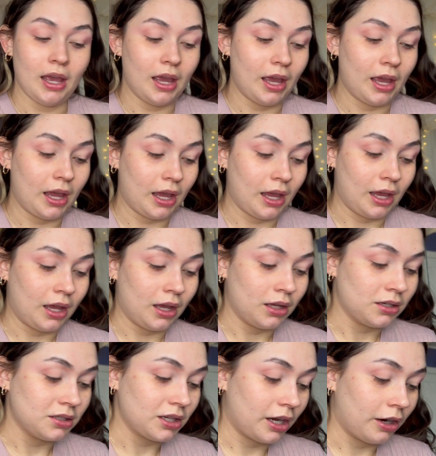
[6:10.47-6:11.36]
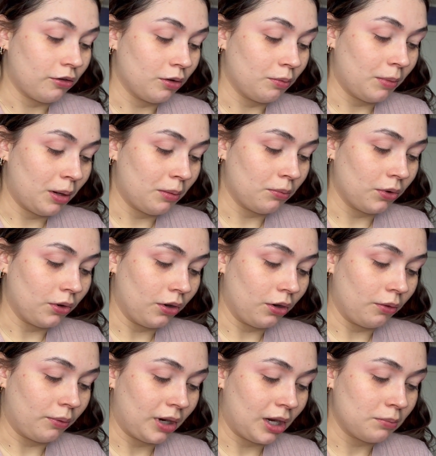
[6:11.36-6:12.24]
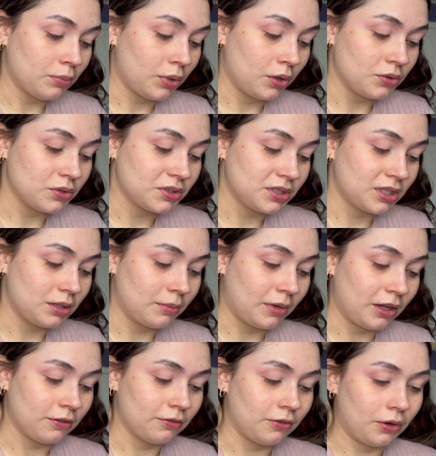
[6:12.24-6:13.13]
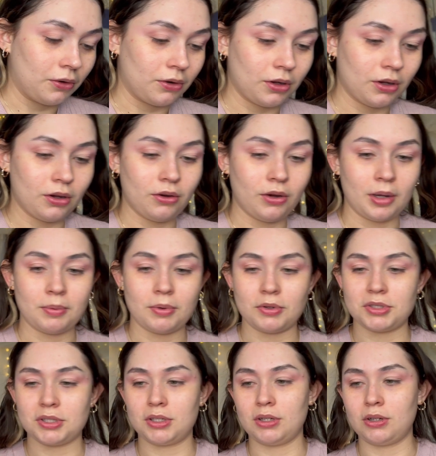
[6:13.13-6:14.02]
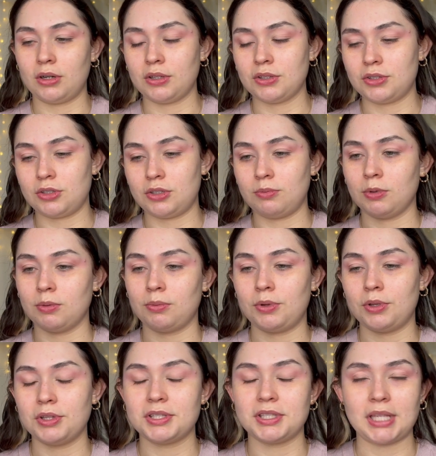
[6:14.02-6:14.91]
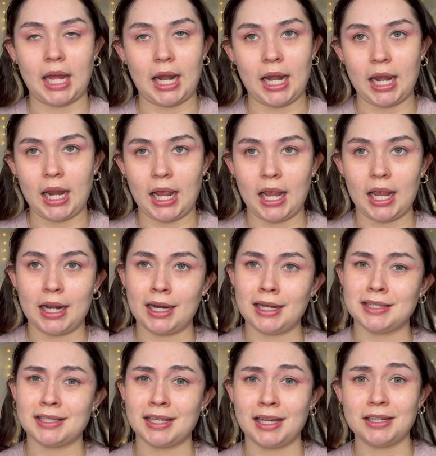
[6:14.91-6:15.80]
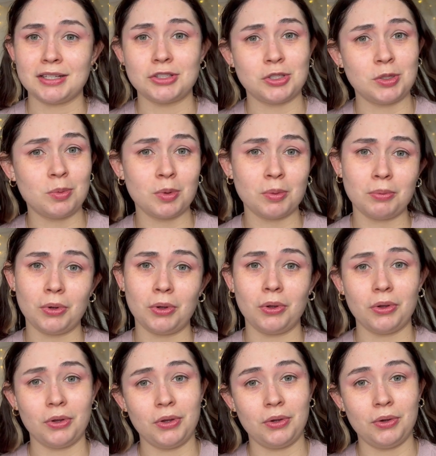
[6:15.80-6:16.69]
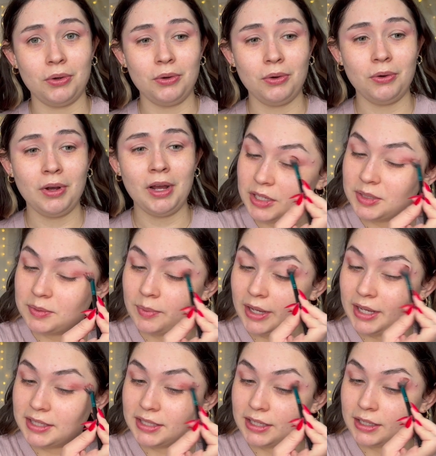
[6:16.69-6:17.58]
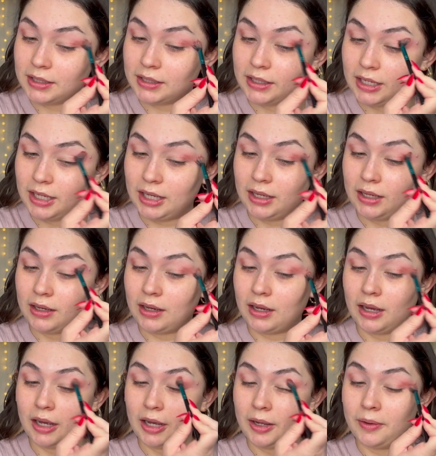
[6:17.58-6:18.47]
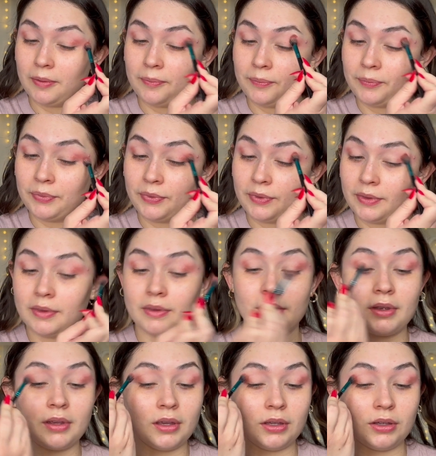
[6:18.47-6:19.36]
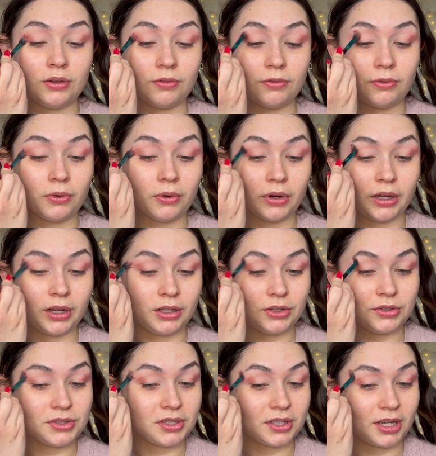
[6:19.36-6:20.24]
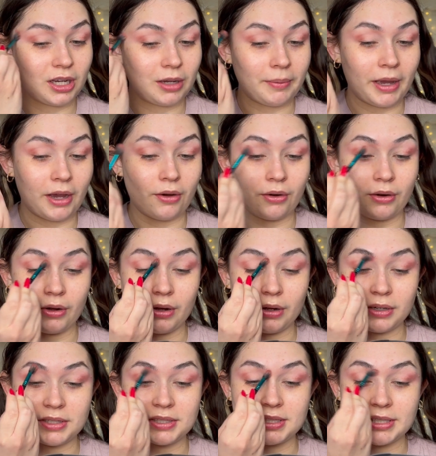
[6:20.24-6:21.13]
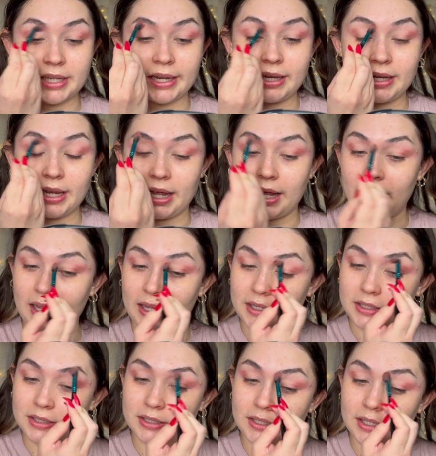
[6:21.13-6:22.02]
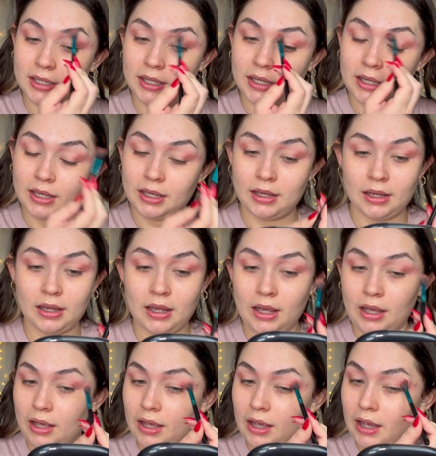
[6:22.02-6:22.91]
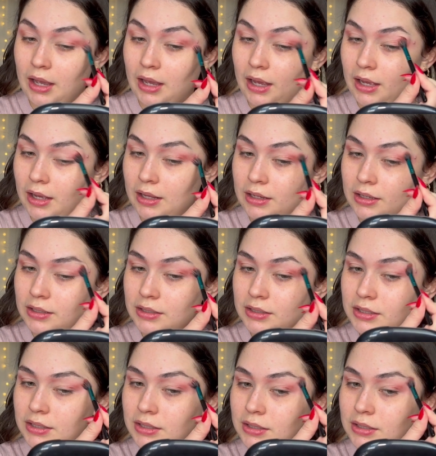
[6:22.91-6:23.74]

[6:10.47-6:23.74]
And I remember when I posted my photo, I posted it on Super Bowl Sunday, and I said, Super Bowl who? Because basically Euphoria used to come out on Sundays, and